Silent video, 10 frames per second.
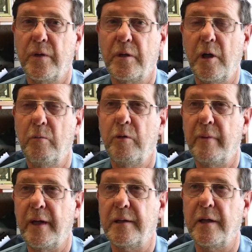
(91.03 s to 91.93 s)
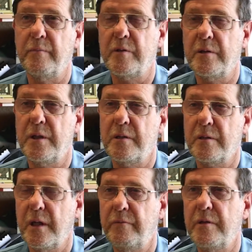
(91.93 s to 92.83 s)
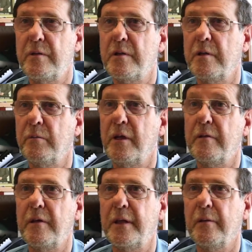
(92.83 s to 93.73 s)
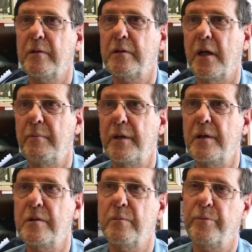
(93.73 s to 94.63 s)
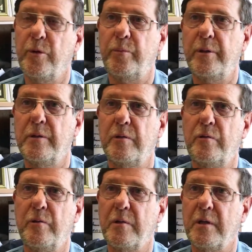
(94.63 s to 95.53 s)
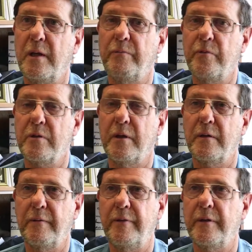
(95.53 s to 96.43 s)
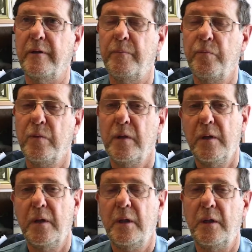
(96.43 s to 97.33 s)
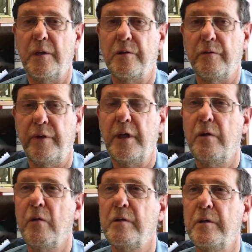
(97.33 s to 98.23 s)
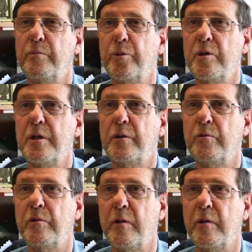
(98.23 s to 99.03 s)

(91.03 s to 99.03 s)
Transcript: global maritime distress and safety system, and I think our timing is appropriate to do the same for South Africa. It's a very long-term project with